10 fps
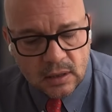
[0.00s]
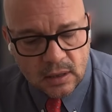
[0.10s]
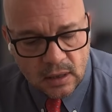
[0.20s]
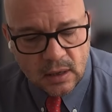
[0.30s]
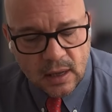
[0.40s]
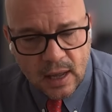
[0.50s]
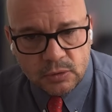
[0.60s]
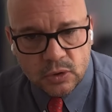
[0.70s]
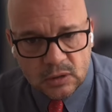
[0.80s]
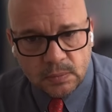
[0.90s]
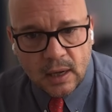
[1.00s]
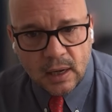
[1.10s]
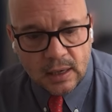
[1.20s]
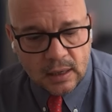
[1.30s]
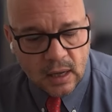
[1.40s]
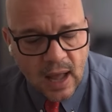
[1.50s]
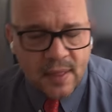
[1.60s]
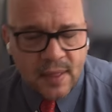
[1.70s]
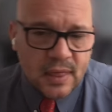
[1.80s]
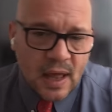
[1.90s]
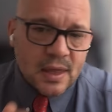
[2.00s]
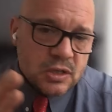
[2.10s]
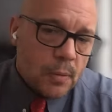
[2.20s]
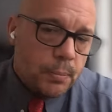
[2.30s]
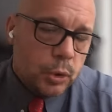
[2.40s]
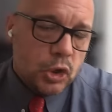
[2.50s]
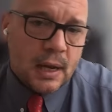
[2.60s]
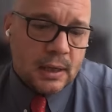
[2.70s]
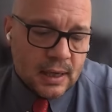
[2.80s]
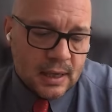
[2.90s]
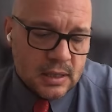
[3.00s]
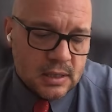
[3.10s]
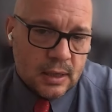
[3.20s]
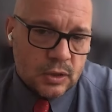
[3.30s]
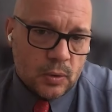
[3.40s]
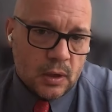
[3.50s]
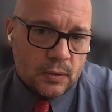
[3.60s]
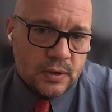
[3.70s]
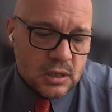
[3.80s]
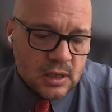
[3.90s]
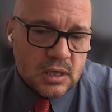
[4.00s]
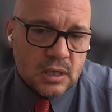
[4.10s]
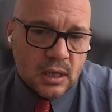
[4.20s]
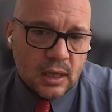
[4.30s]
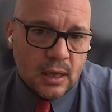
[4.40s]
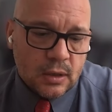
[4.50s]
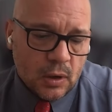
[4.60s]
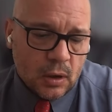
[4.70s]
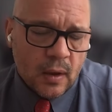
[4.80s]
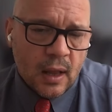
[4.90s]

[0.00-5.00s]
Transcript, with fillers: uh, helps to explain, and, and there's no pushback against that as well. This is this is the key as well.